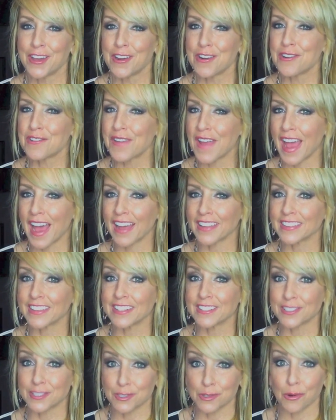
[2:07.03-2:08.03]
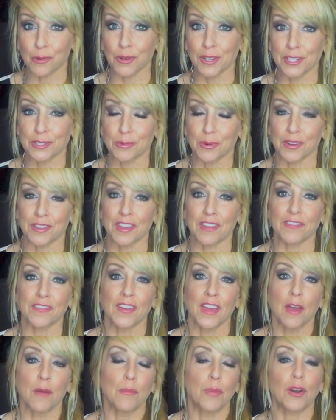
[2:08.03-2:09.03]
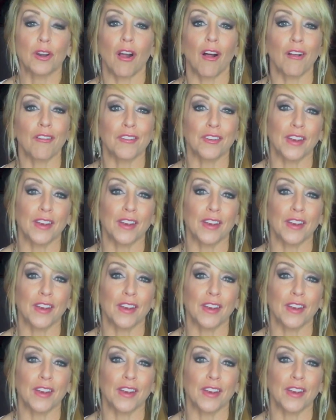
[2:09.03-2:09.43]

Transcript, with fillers: who've had these stories where they've put all